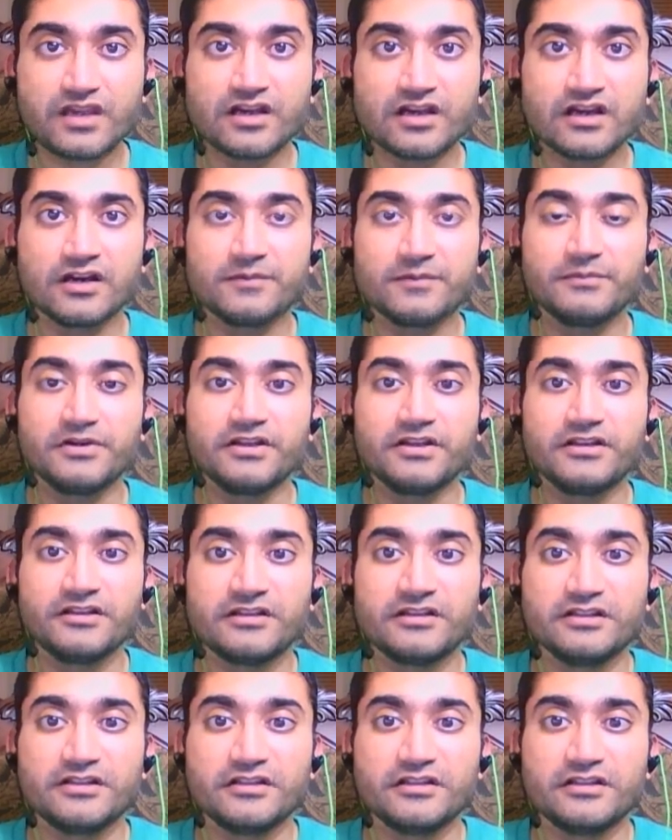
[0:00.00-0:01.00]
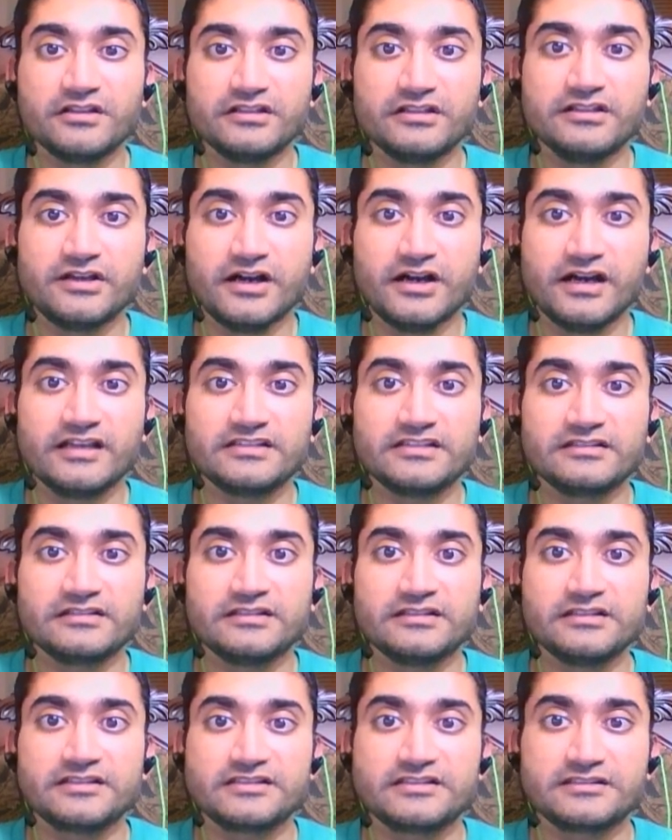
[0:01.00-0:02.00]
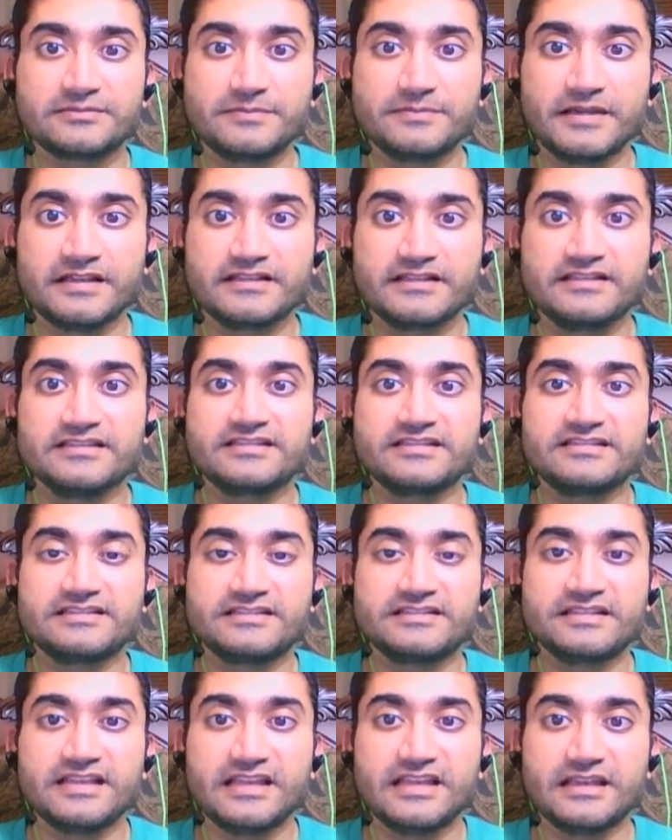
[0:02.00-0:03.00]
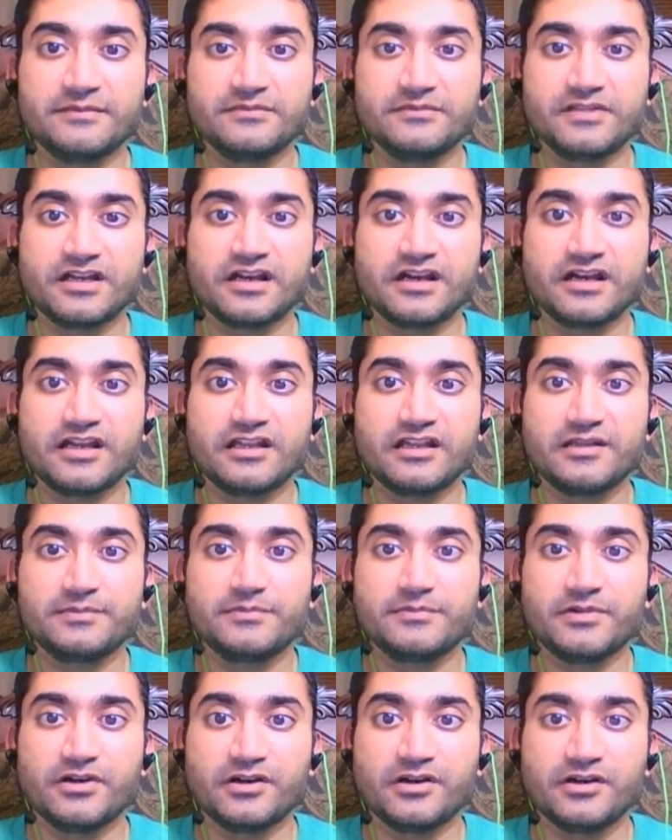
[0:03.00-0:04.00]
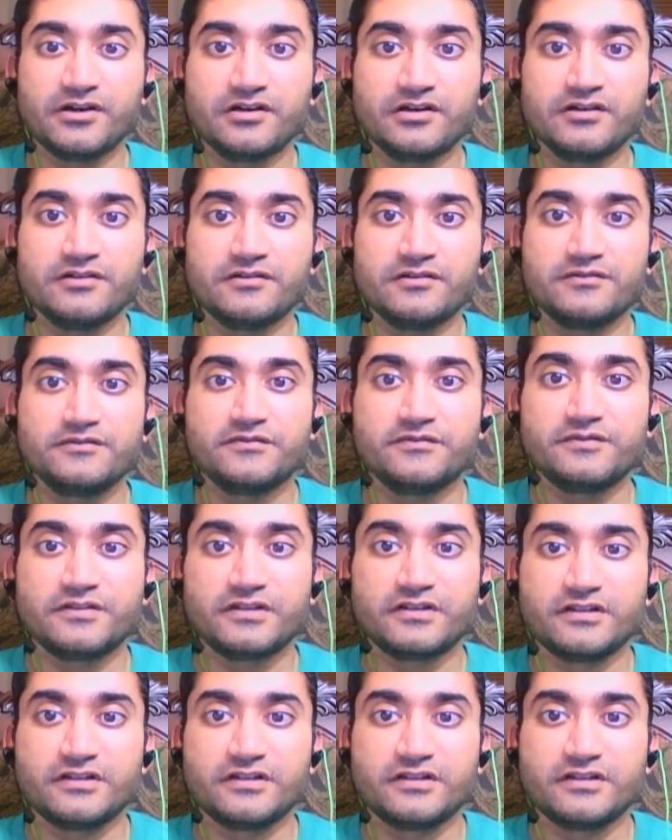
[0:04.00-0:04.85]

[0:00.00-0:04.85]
uh, but you know i expect the same type of